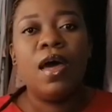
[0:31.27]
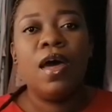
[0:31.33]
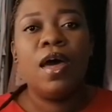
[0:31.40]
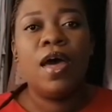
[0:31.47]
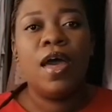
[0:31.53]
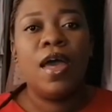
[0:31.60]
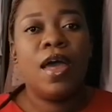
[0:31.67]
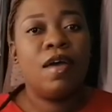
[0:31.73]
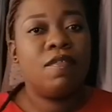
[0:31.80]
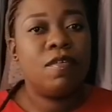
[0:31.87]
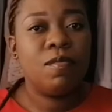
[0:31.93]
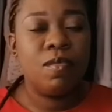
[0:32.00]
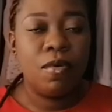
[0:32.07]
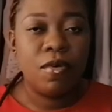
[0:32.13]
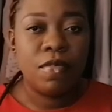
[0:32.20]
I
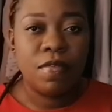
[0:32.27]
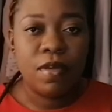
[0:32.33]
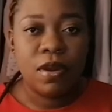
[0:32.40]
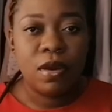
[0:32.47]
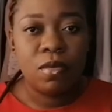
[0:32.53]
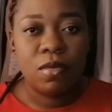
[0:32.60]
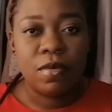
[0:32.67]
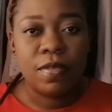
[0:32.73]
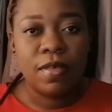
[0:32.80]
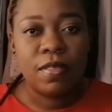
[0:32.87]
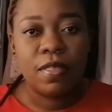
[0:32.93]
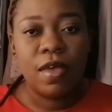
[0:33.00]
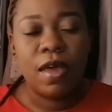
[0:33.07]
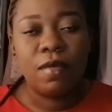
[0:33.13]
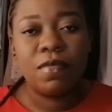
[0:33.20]
haven't posted in
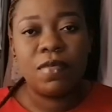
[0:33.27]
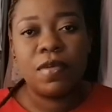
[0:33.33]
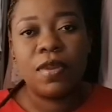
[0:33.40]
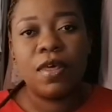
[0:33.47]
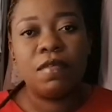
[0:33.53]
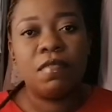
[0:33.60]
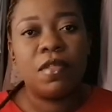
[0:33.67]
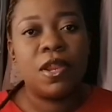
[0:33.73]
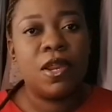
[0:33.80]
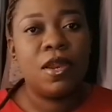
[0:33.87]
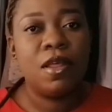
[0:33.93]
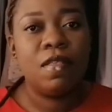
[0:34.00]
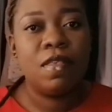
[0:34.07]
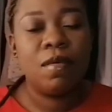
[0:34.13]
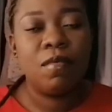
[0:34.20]
recent times and I've
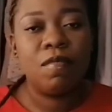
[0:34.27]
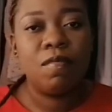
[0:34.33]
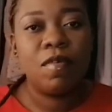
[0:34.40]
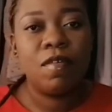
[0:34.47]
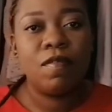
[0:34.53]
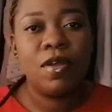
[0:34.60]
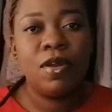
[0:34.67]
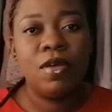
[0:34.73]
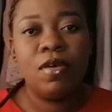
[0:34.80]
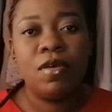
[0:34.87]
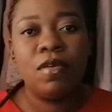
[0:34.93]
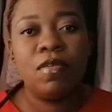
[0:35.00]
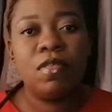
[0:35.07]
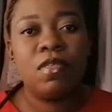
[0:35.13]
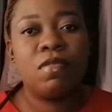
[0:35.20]
deleted some of my
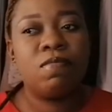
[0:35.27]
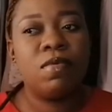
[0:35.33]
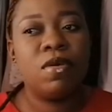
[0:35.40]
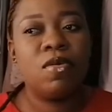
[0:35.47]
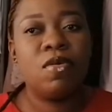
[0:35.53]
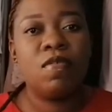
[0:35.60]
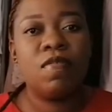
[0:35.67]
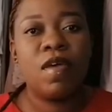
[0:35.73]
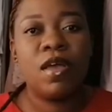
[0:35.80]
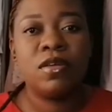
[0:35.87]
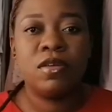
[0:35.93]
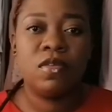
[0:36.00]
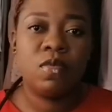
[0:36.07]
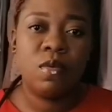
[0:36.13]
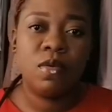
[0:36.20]
videos because I
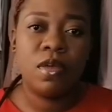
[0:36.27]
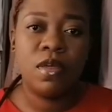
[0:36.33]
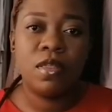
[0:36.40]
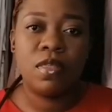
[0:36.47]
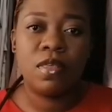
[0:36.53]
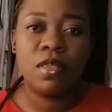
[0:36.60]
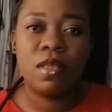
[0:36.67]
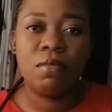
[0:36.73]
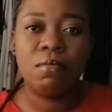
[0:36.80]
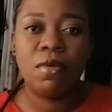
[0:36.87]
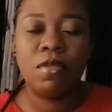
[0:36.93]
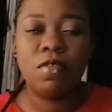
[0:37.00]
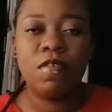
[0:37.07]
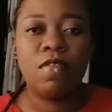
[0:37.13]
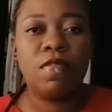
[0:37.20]
just wasn't in a
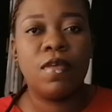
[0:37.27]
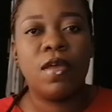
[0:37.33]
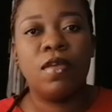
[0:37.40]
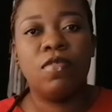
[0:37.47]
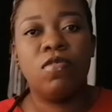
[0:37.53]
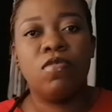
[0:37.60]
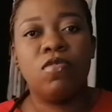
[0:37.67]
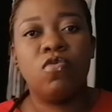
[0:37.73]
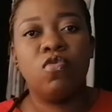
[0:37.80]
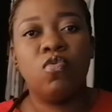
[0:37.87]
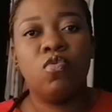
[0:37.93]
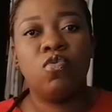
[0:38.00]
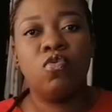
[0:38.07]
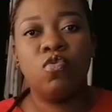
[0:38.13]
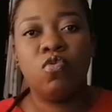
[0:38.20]
mental state
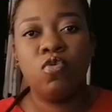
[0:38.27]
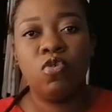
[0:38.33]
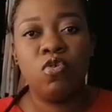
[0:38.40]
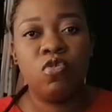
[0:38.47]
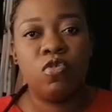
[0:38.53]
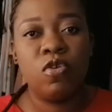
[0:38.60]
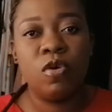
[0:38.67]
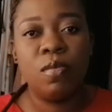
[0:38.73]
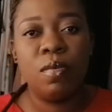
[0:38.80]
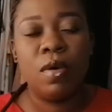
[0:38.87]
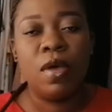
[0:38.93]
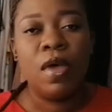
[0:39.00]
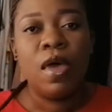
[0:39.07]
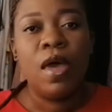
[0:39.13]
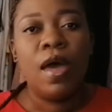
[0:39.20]
to do YouTube.
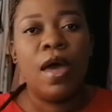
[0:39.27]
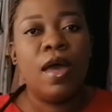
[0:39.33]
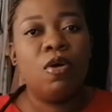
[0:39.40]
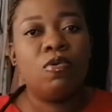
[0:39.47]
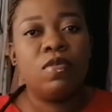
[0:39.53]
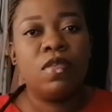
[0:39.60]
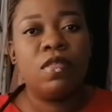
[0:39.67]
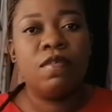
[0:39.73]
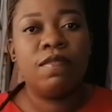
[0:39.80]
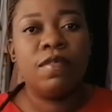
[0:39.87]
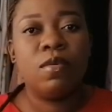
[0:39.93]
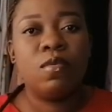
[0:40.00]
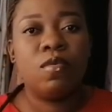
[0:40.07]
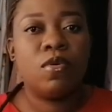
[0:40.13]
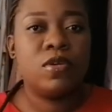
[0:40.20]
I wasn't
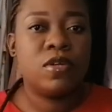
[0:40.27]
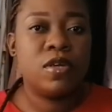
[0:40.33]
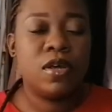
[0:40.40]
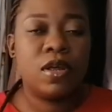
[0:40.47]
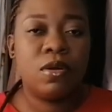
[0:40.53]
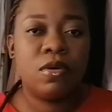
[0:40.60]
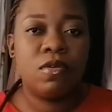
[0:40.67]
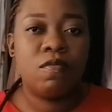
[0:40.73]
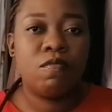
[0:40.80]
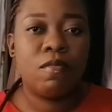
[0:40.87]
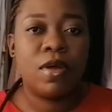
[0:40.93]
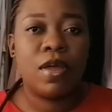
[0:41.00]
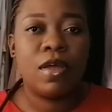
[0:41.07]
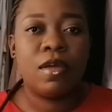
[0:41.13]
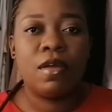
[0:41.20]
even watching a lot of
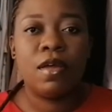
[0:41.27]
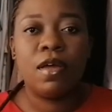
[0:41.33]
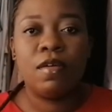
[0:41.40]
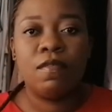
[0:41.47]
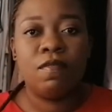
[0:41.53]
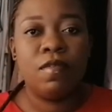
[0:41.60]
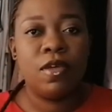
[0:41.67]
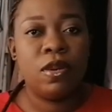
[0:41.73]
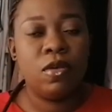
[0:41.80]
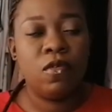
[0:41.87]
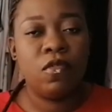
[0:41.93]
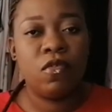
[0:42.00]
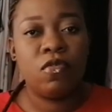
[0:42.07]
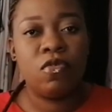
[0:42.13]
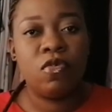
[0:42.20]
my
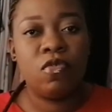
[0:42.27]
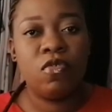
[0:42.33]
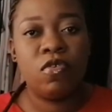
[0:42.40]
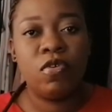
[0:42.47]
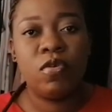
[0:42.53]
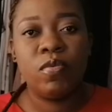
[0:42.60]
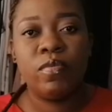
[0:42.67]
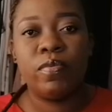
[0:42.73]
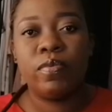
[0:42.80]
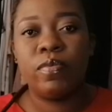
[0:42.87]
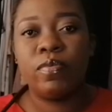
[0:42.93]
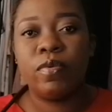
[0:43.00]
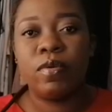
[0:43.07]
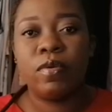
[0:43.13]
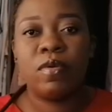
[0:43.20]
videos on YouTube
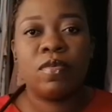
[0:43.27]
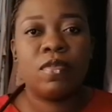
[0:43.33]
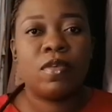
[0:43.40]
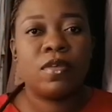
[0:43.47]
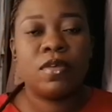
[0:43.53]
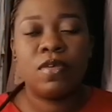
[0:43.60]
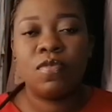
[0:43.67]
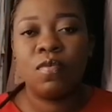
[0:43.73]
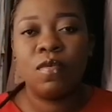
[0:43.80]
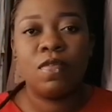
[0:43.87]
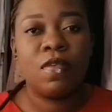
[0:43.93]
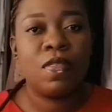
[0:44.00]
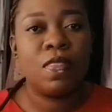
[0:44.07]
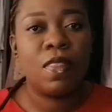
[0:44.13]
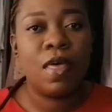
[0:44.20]
because I just
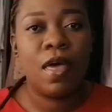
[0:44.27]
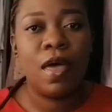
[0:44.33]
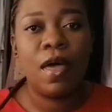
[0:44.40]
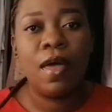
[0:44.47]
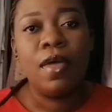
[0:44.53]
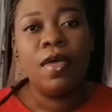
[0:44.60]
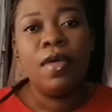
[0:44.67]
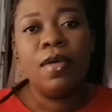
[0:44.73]
wasn't there.